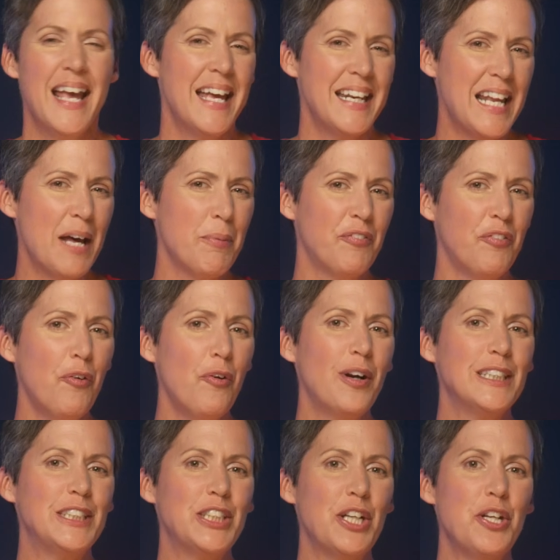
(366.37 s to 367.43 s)
Now, before
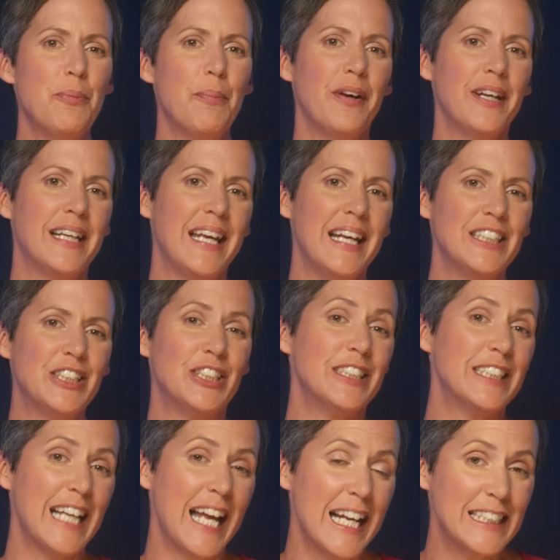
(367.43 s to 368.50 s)
I show you my kitchen
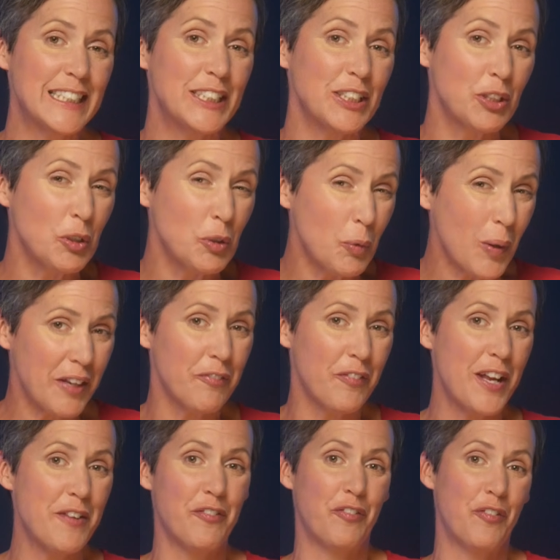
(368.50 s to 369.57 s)
test, a quick
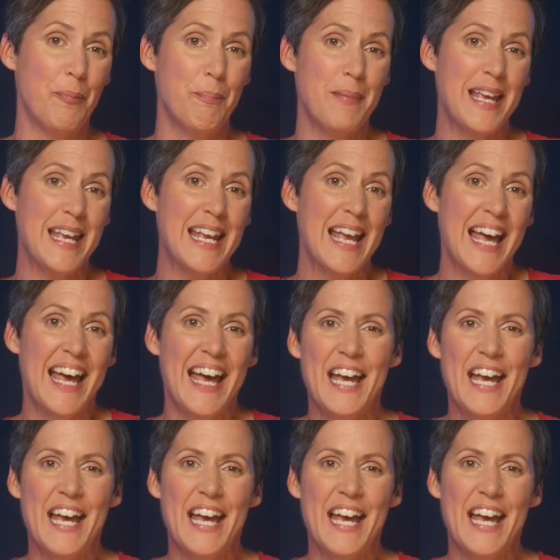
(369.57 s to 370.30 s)
favour from me.